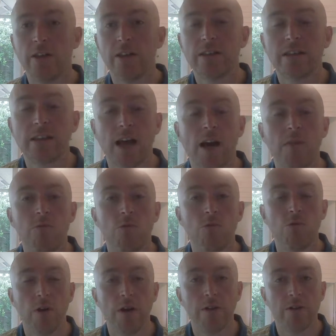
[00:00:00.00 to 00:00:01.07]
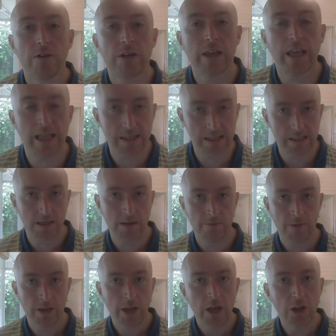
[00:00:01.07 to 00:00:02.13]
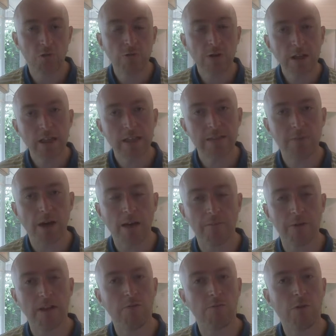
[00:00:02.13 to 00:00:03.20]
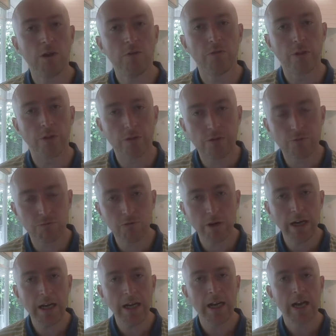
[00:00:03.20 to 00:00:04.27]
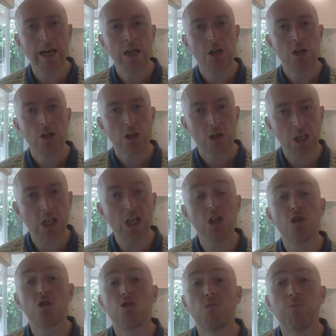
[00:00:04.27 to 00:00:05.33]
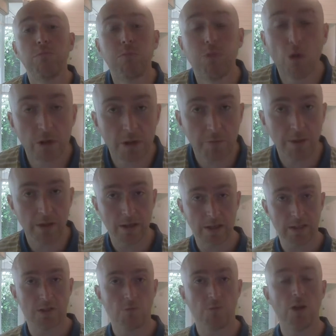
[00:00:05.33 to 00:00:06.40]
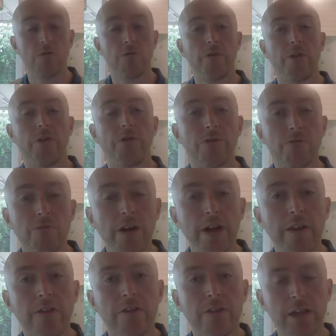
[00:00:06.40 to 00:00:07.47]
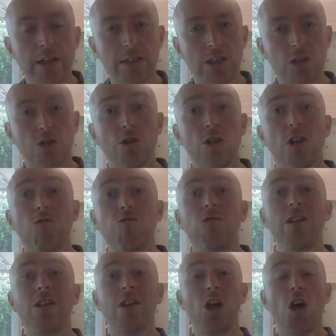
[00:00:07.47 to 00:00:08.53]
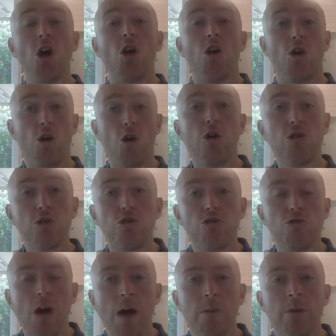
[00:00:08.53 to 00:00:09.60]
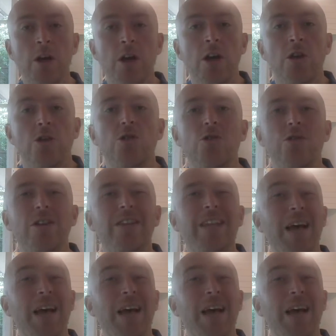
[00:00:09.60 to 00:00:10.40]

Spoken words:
that come with cancer. It really is, I believe, one of the three key support pillars, one of the three things that is going to really hold you up during the